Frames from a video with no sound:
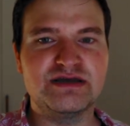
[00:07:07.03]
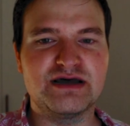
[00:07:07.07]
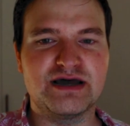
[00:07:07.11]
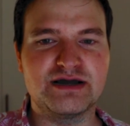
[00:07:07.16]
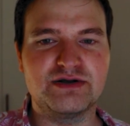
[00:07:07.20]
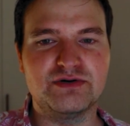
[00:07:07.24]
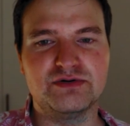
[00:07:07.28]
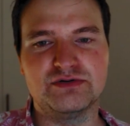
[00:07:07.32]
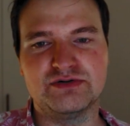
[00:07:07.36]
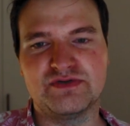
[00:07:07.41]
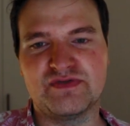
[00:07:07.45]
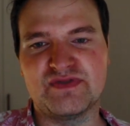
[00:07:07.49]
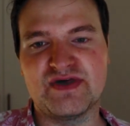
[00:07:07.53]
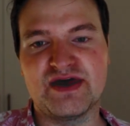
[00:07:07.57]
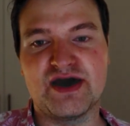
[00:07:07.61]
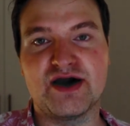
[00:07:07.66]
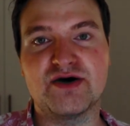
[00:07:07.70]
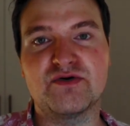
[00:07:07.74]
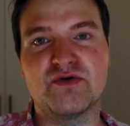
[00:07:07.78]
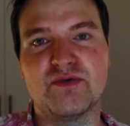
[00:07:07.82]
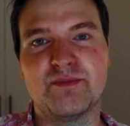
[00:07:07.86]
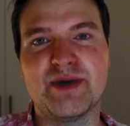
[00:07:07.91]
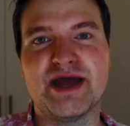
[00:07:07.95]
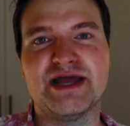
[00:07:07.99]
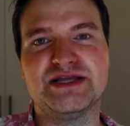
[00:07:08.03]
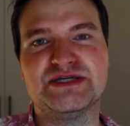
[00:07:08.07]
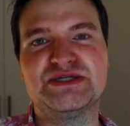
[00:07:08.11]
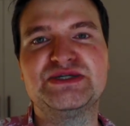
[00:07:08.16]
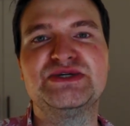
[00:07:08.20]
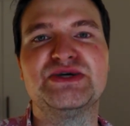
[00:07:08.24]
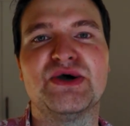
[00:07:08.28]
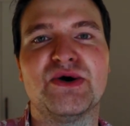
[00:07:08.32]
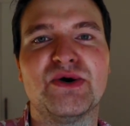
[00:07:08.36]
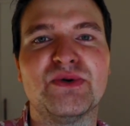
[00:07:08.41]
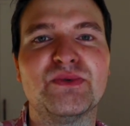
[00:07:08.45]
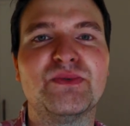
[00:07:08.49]
I called it the Aquaman
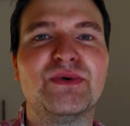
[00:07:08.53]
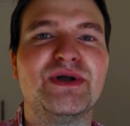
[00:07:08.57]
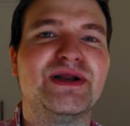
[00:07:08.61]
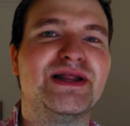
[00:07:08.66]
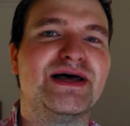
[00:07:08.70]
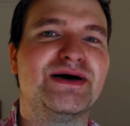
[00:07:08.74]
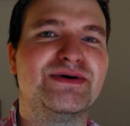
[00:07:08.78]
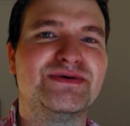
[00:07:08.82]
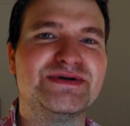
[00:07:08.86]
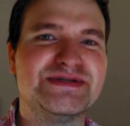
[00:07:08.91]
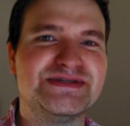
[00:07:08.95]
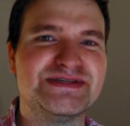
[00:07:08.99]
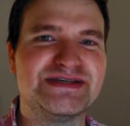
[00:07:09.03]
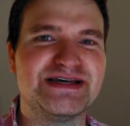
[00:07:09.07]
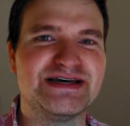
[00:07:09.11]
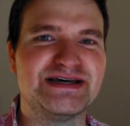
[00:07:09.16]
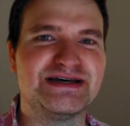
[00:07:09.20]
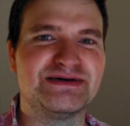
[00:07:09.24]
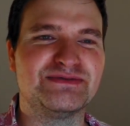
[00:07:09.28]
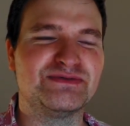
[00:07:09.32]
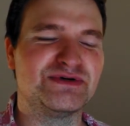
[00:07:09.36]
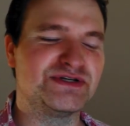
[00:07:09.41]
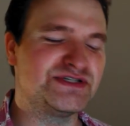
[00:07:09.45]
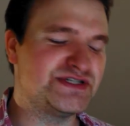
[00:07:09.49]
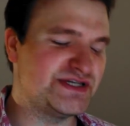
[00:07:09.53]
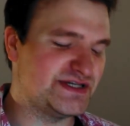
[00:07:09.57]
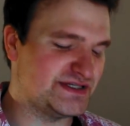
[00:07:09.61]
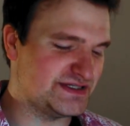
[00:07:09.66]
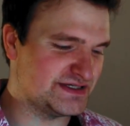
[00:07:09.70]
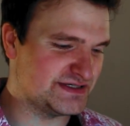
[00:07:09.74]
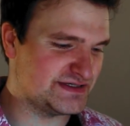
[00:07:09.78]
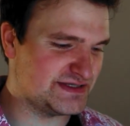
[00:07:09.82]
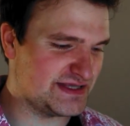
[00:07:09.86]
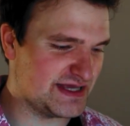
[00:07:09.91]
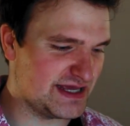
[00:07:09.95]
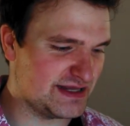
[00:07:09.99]
shot while I was watching
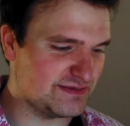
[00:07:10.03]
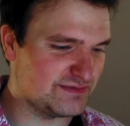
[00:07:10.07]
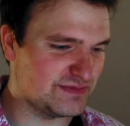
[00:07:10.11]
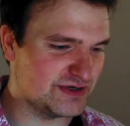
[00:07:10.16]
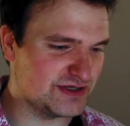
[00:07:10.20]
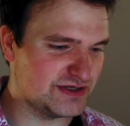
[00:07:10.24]
just then.